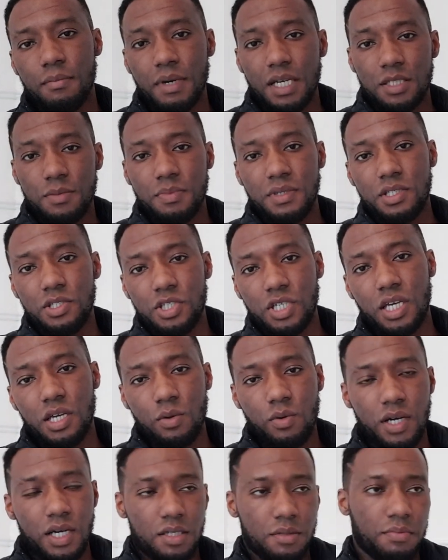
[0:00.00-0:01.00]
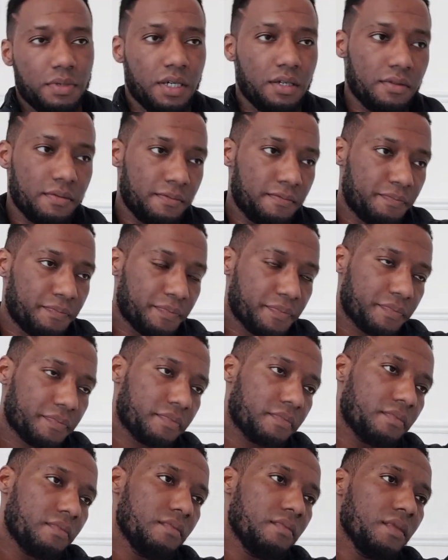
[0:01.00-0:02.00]
man's been J Wise, bro.
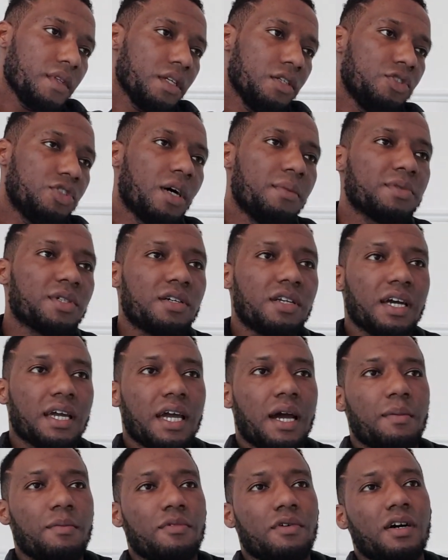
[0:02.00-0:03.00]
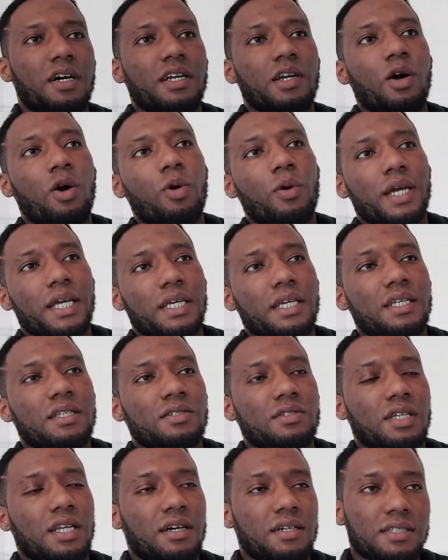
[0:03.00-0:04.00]
Jumped on the camera in 018,
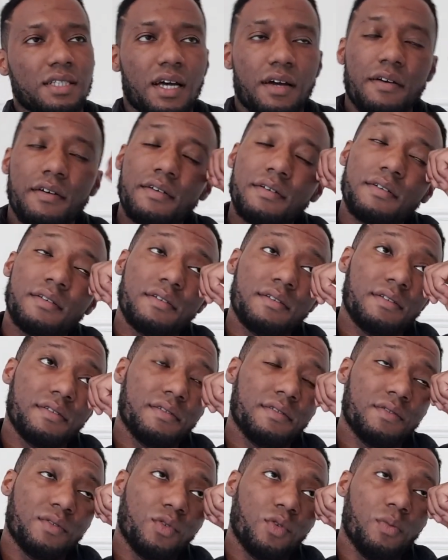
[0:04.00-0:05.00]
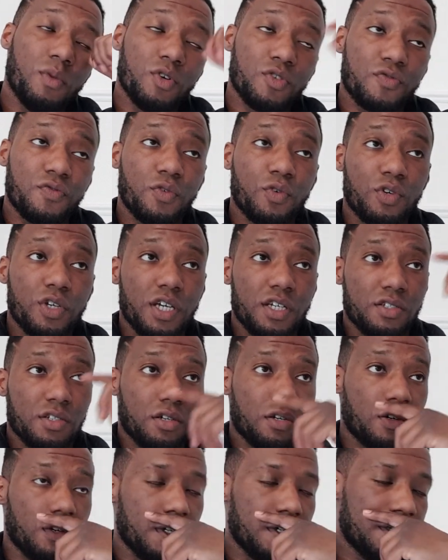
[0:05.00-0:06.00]
so that was like almost four years
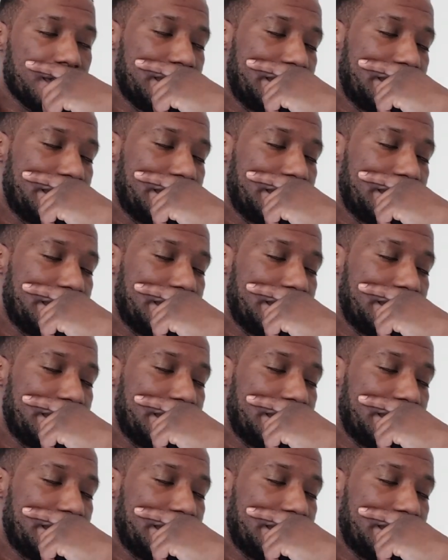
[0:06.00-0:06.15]
ago.